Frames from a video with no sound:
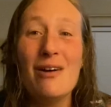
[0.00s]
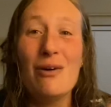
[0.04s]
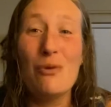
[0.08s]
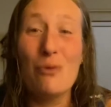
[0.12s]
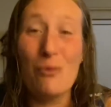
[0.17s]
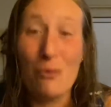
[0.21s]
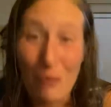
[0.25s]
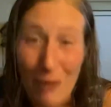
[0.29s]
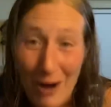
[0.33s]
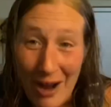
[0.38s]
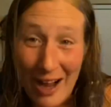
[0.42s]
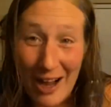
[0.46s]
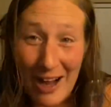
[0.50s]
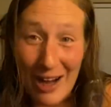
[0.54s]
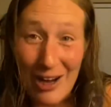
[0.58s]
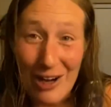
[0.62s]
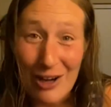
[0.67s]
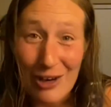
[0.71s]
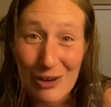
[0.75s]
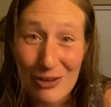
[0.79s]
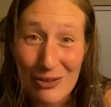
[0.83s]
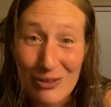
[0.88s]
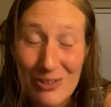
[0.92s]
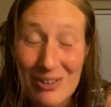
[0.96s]

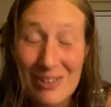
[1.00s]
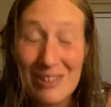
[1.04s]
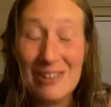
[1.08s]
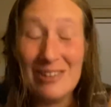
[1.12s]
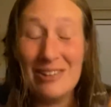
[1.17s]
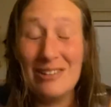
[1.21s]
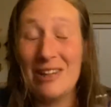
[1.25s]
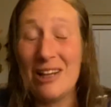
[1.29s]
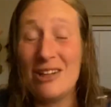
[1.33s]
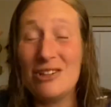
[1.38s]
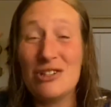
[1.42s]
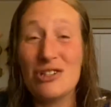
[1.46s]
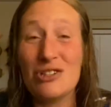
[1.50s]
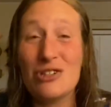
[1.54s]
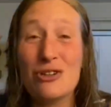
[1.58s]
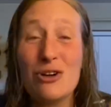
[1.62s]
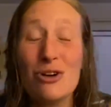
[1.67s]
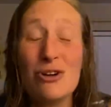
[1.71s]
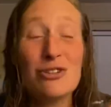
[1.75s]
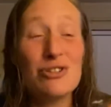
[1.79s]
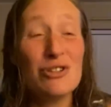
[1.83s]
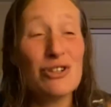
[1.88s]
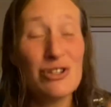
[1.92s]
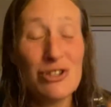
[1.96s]
Wow. That just
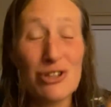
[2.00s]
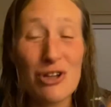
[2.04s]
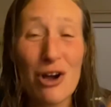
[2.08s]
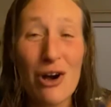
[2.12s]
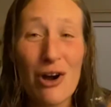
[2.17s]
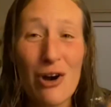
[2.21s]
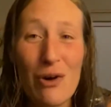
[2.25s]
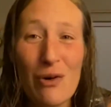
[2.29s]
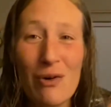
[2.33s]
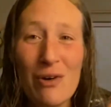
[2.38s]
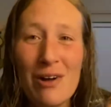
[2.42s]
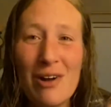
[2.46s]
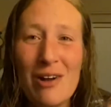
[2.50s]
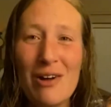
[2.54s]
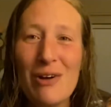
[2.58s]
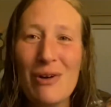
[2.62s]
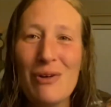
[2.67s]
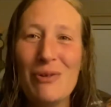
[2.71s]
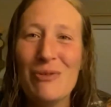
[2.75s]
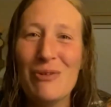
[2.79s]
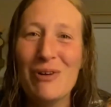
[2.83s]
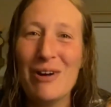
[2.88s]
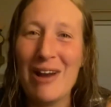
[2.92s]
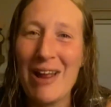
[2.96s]
goes to show
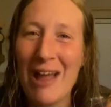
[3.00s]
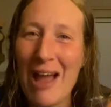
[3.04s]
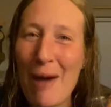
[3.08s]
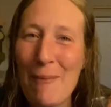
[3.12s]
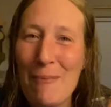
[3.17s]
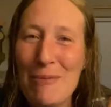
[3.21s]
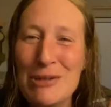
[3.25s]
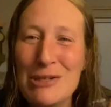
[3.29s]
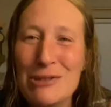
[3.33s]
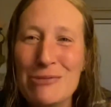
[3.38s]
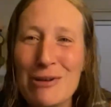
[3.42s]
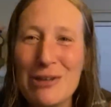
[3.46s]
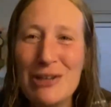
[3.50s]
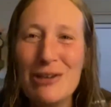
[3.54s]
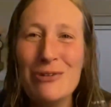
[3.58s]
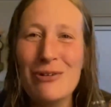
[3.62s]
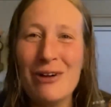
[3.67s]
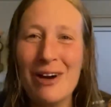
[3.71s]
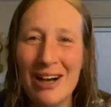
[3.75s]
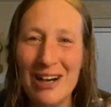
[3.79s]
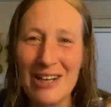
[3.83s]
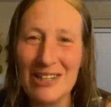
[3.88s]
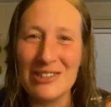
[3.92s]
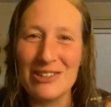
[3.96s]
what happens when you
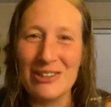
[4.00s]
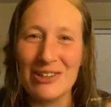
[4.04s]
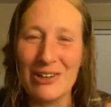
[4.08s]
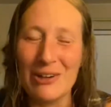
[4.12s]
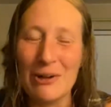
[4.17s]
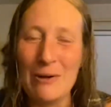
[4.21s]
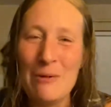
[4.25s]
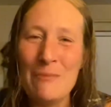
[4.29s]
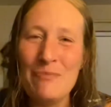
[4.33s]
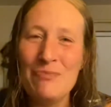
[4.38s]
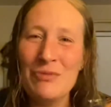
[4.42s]
hustle.